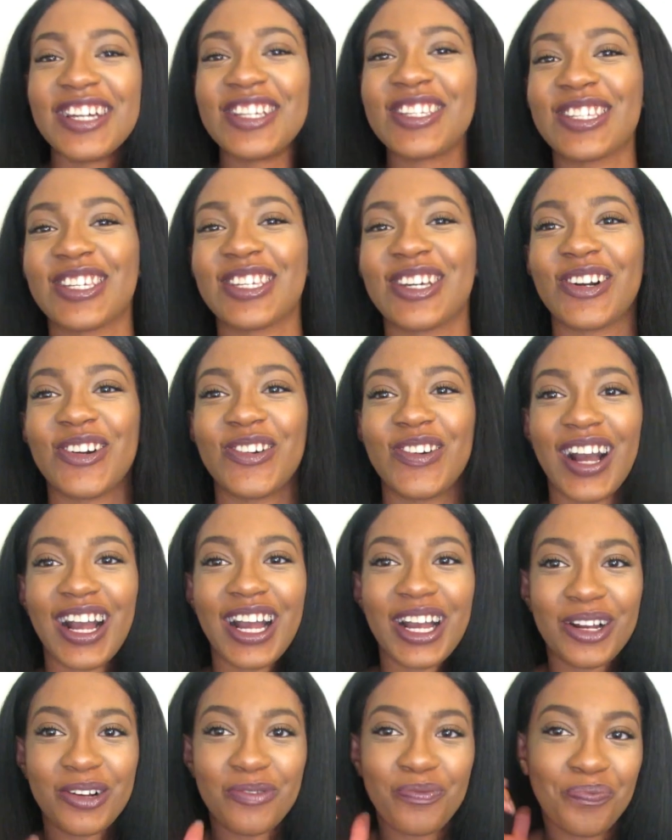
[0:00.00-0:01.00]
so
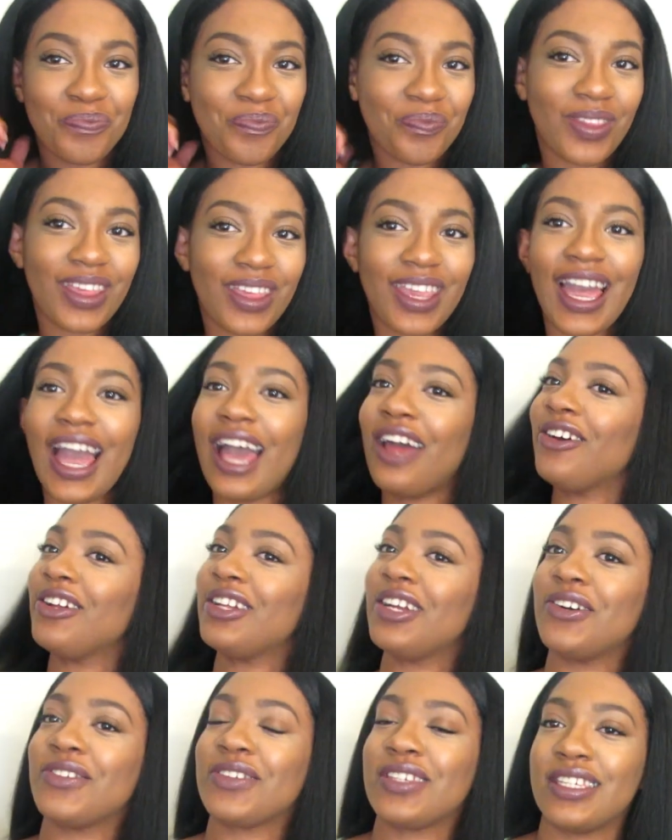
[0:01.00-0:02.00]
um I
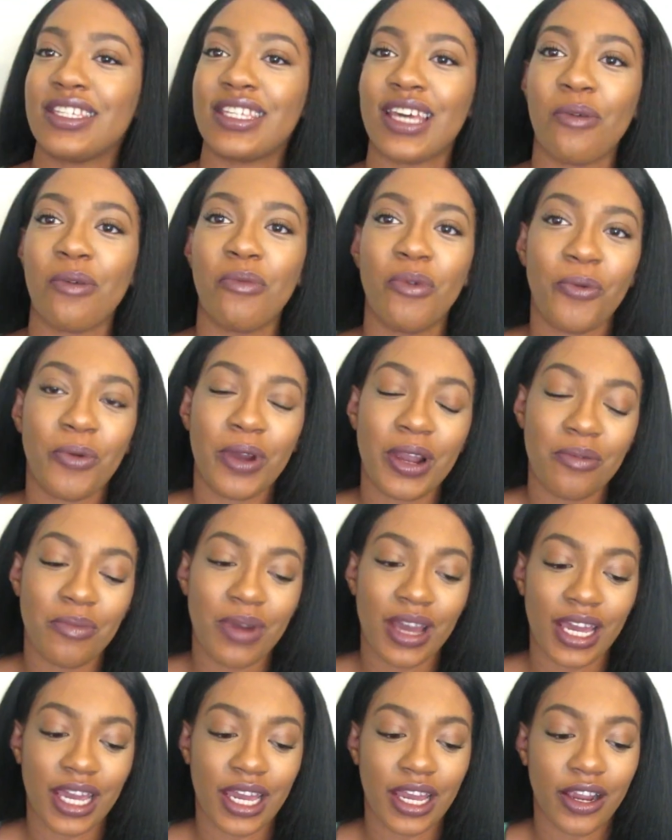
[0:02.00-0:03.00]
don't know since I've been wearing
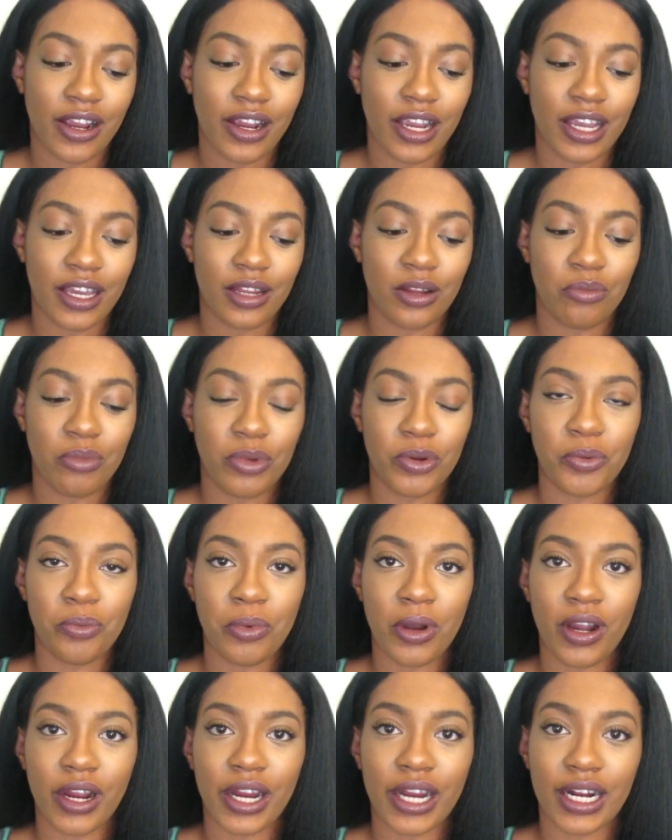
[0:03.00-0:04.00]
my hair in a middle
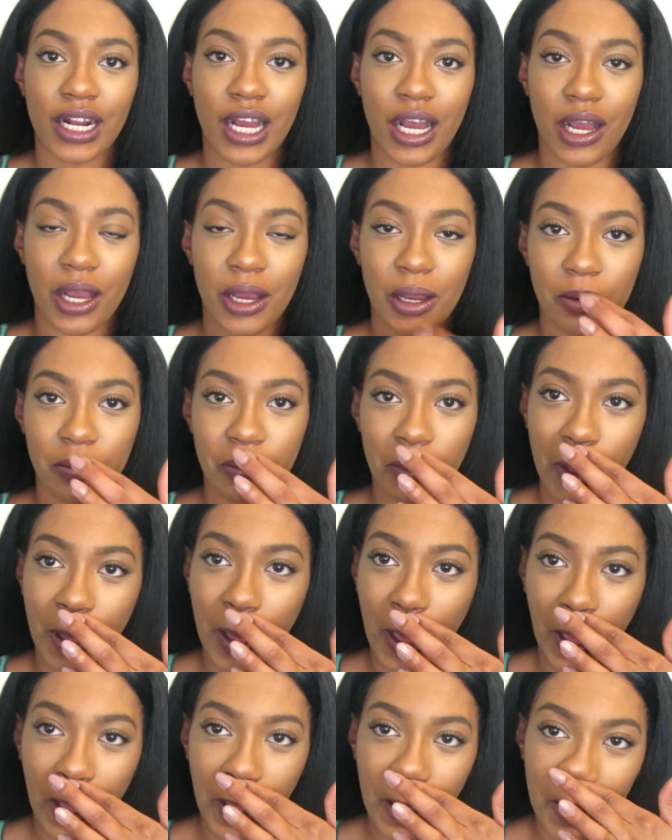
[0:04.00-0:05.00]
part um
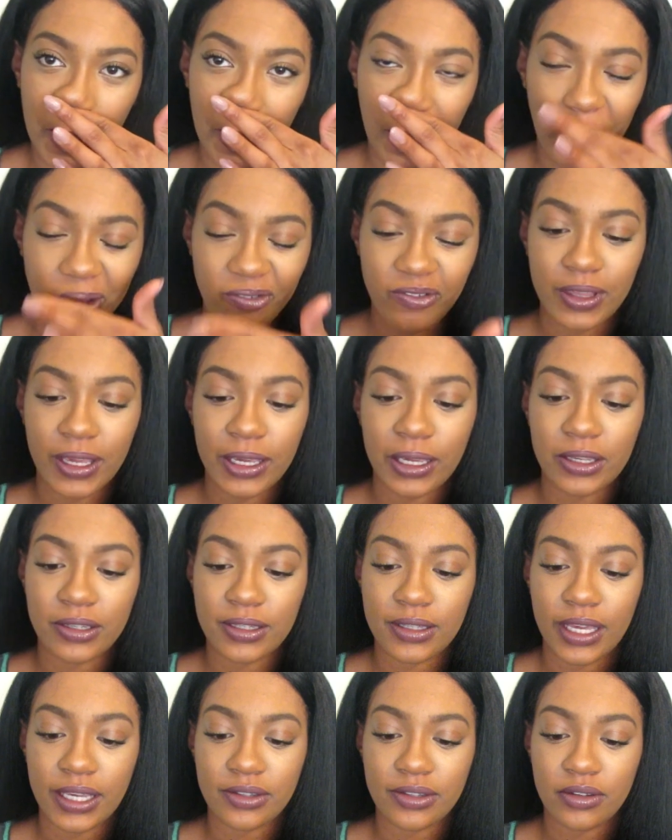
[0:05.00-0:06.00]
oh, I feel like
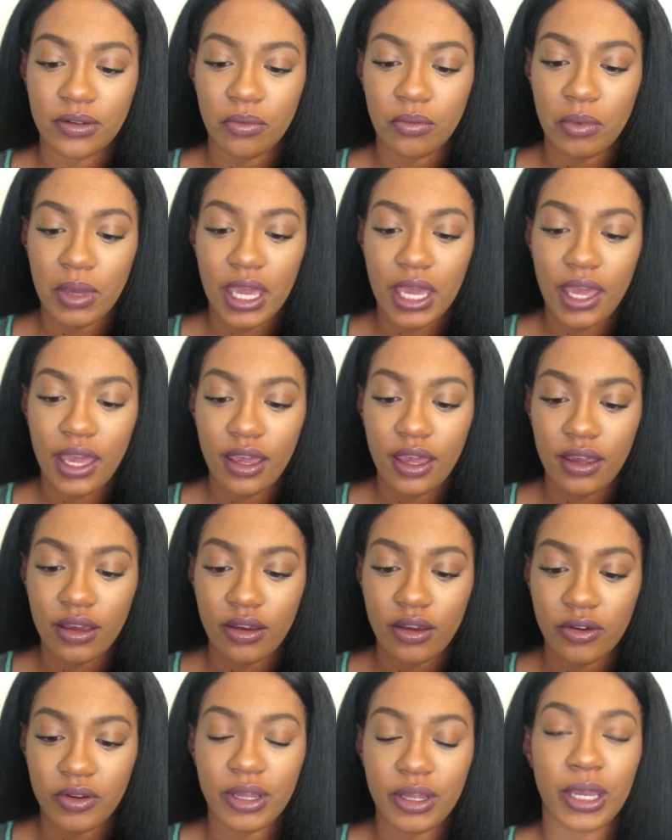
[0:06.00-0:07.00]
it's like some
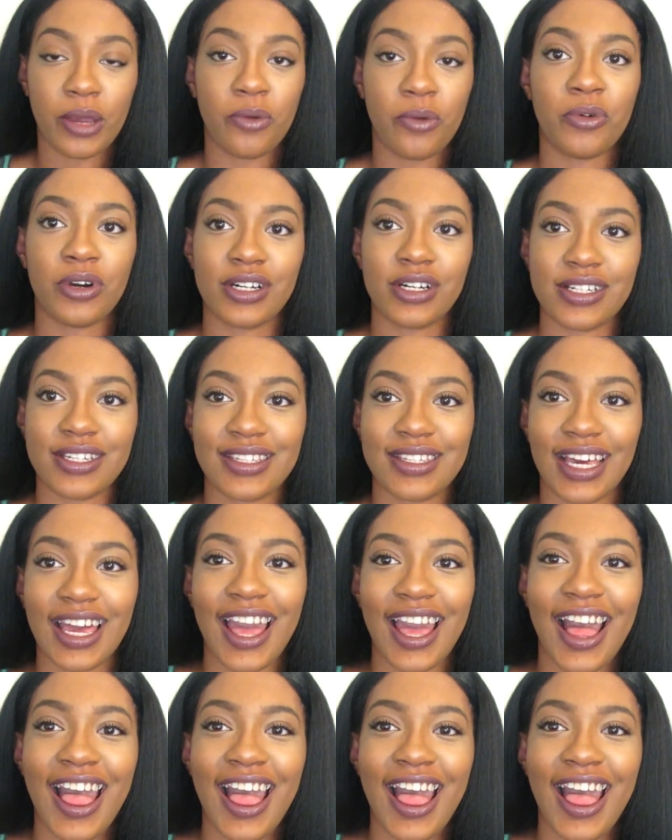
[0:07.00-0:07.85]
hair. Oh, it was.